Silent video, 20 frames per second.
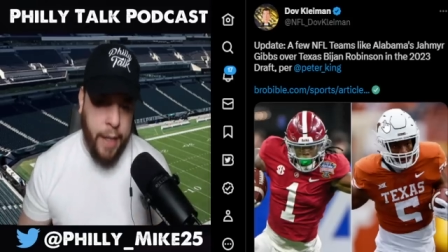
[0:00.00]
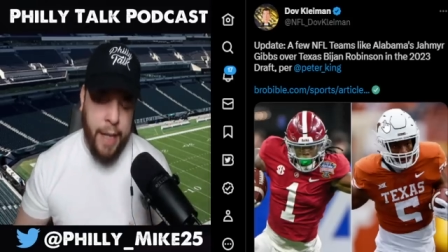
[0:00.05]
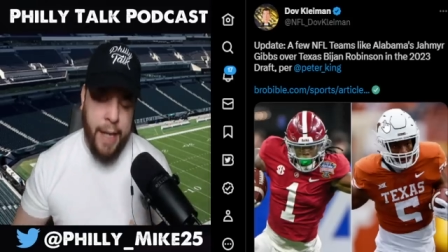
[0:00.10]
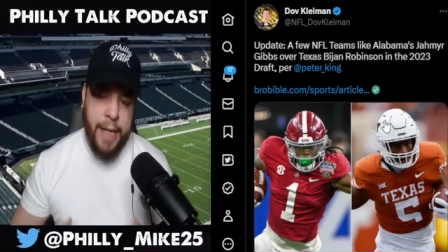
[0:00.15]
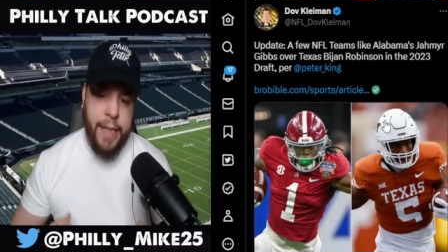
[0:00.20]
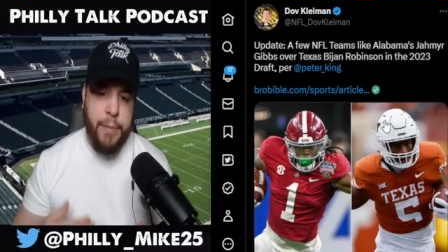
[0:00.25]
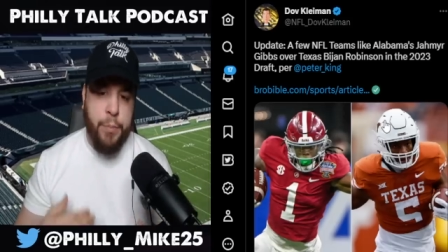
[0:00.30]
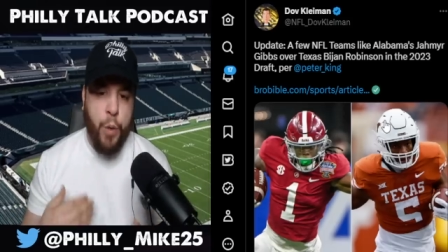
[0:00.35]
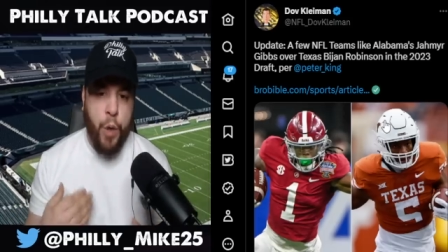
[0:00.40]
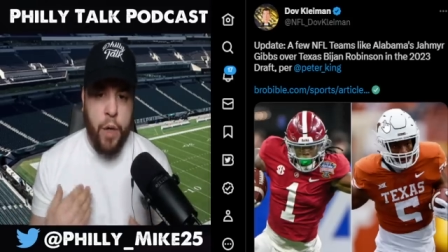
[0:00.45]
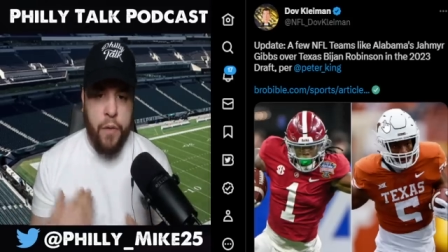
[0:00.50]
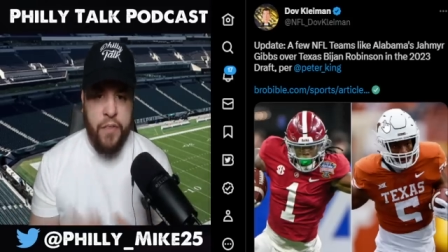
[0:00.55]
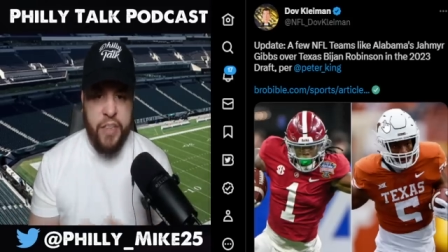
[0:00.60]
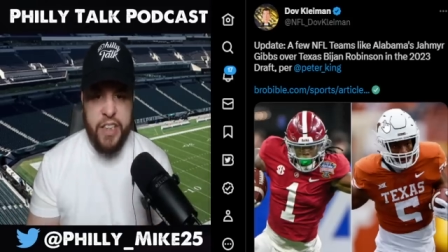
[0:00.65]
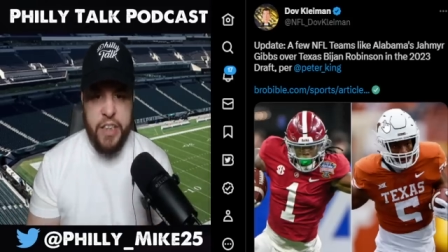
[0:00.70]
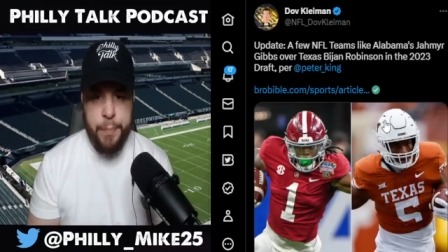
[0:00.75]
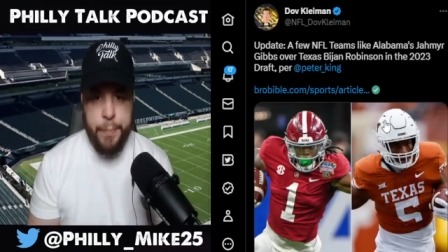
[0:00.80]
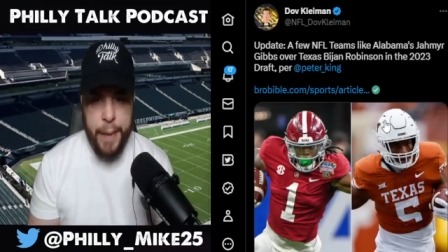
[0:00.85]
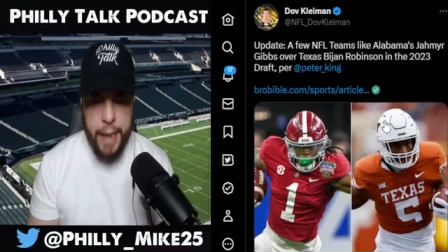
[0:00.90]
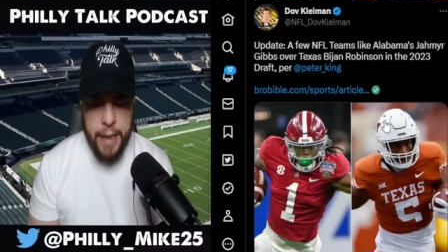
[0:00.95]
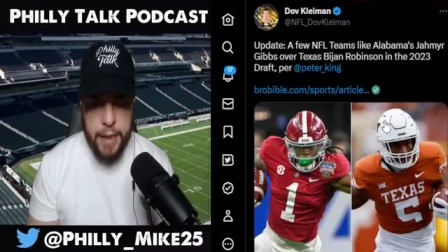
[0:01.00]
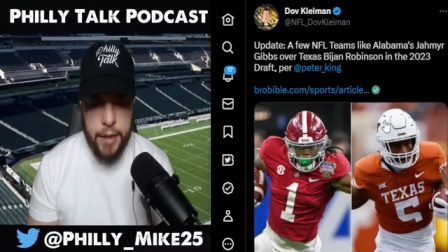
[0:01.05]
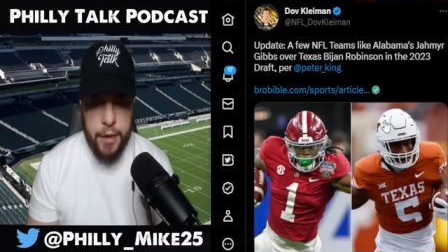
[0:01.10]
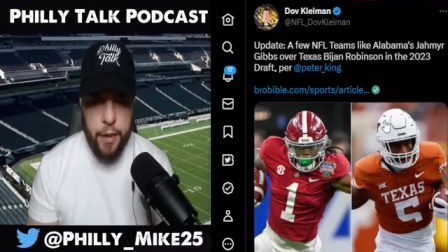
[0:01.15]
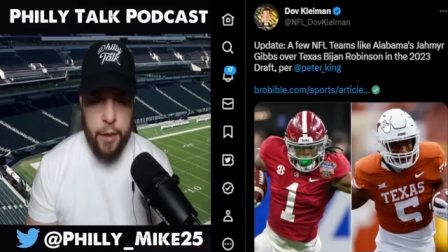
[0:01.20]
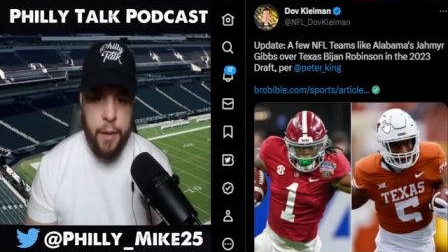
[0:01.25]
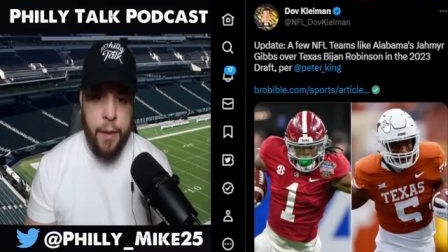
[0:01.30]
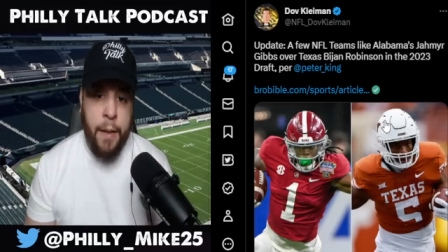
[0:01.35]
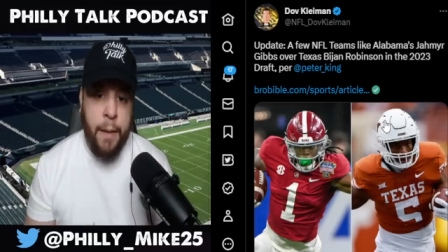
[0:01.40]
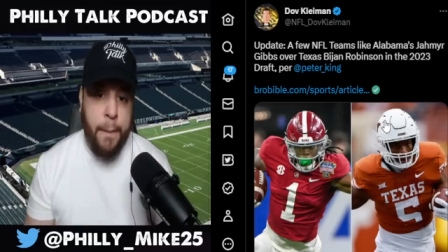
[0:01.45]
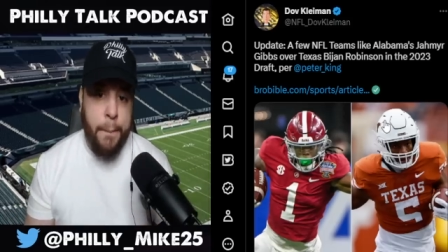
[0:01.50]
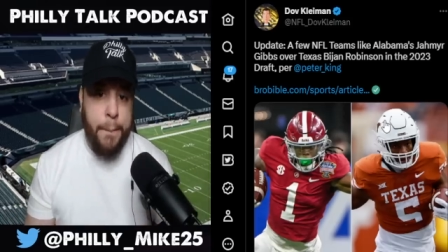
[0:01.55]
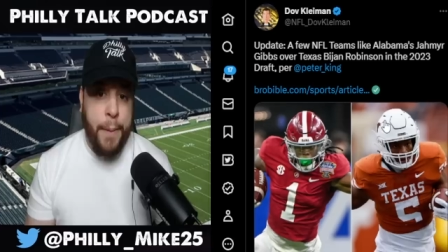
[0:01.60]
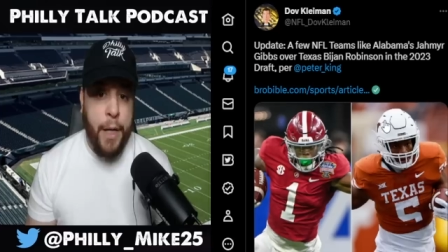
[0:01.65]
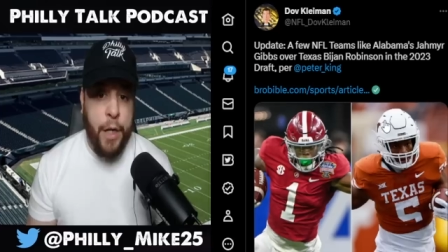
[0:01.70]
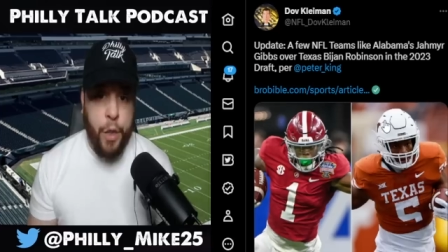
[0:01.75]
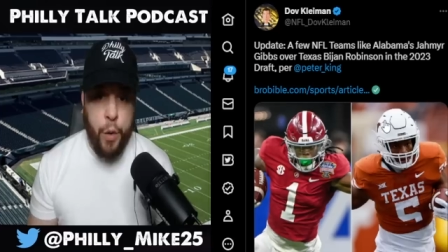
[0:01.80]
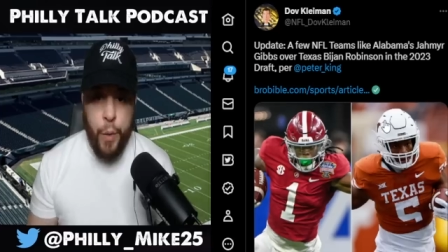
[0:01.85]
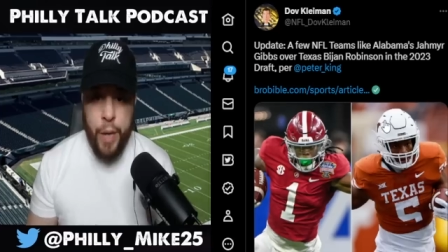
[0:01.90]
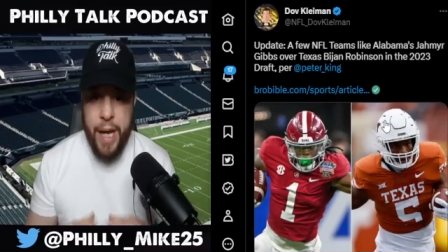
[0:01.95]
He's more of a speedster,
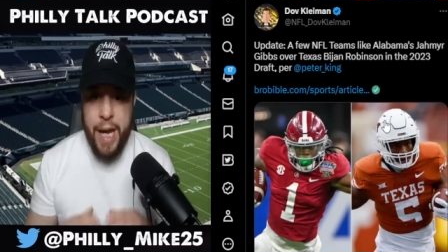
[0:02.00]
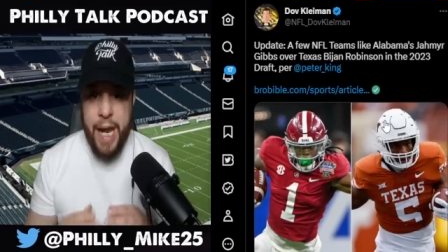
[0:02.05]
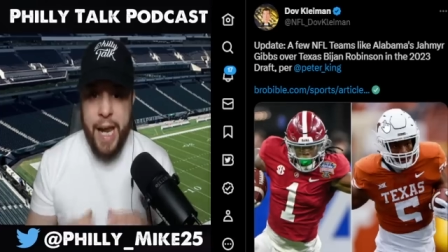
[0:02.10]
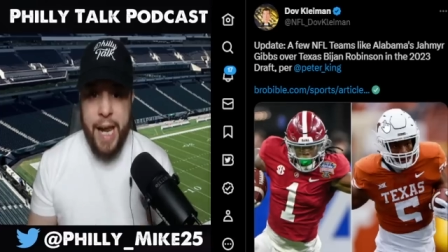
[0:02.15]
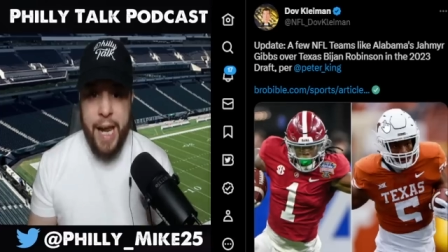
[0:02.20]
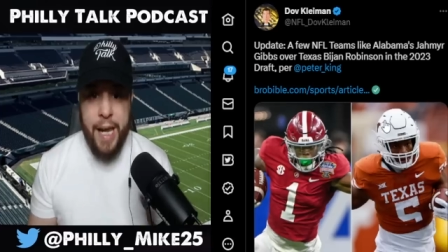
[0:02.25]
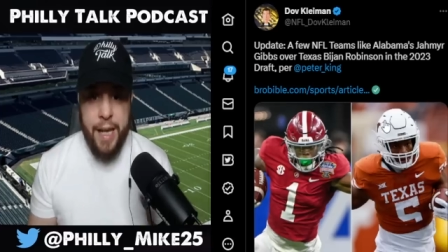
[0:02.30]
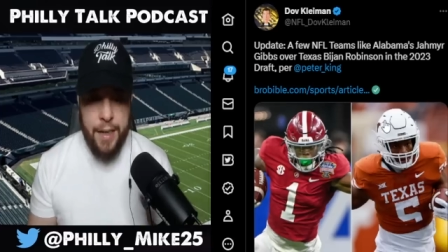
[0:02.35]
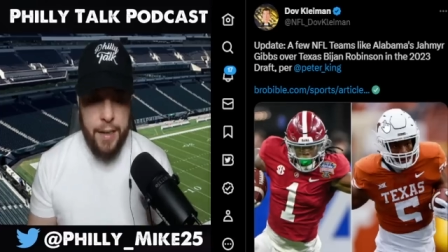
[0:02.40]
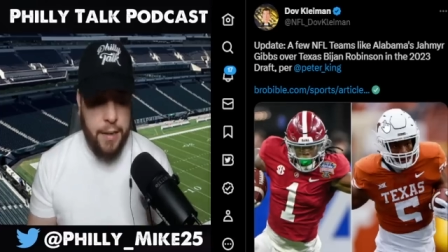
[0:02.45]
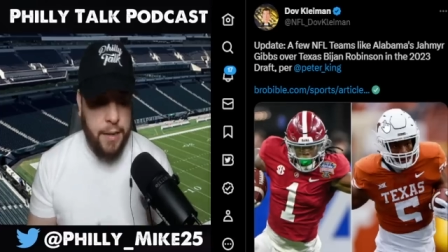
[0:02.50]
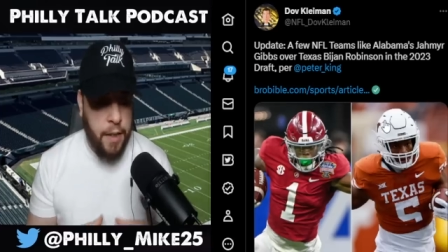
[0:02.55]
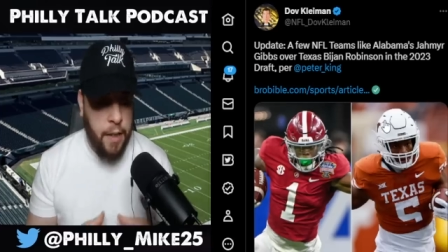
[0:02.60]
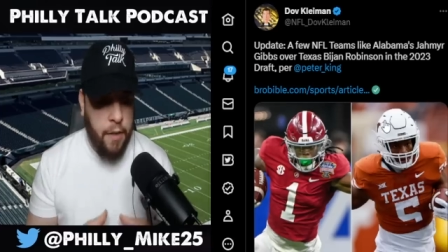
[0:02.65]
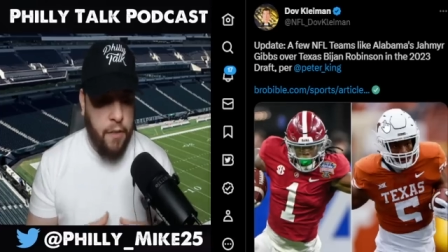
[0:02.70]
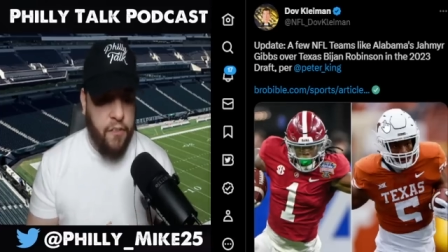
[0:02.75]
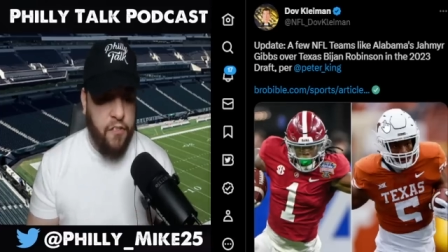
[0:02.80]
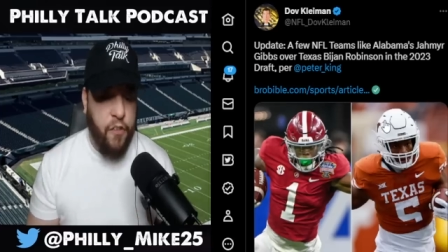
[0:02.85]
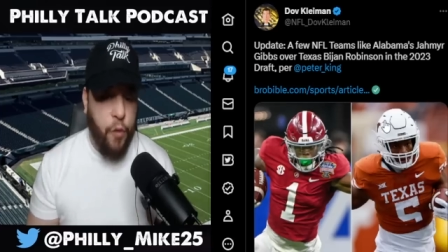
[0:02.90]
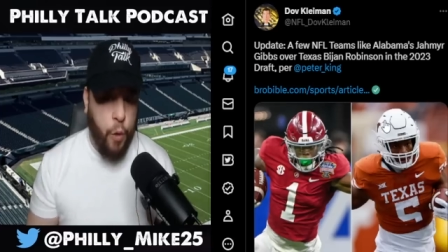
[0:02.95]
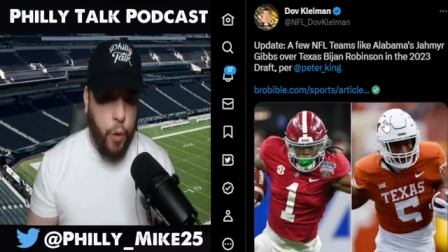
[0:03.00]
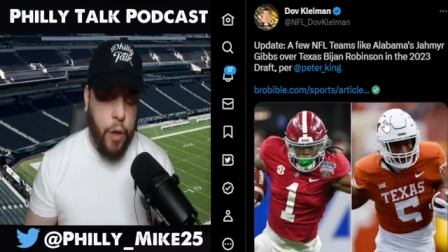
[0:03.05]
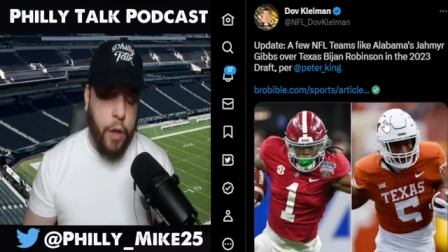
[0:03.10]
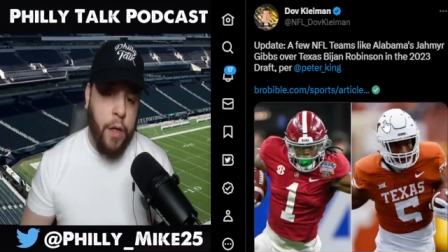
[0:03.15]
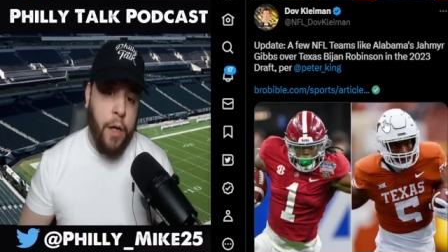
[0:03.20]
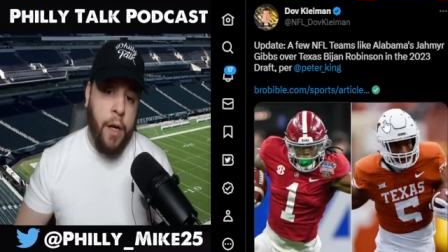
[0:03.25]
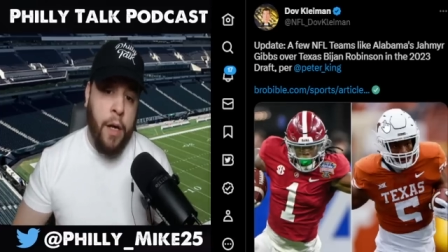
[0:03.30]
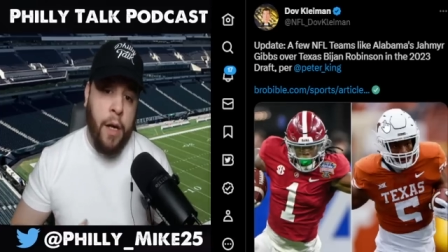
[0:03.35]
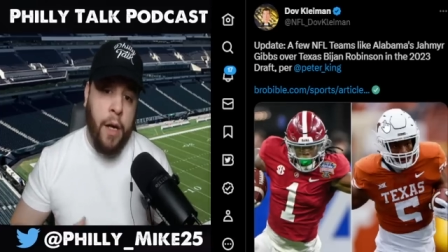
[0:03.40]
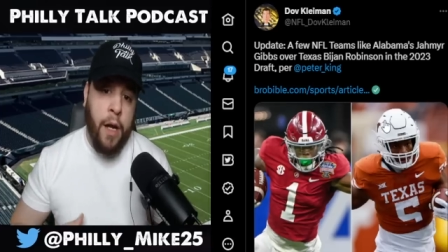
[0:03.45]
better with hands for